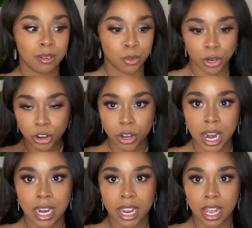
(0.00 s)
we're
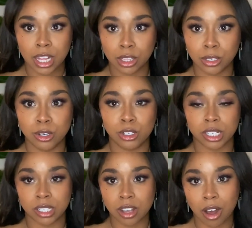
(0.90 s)
creating
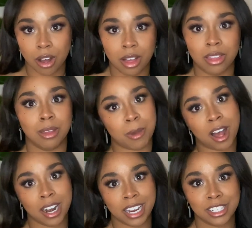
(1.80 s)
illusions on the
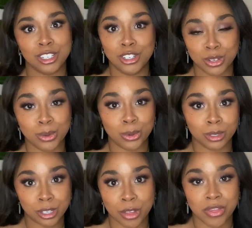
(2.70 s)
body to do
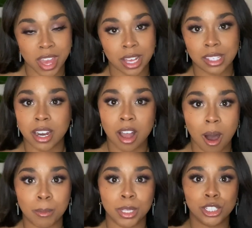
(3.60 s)
certain things and
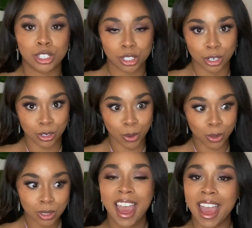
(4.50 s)
accomplish certain goals.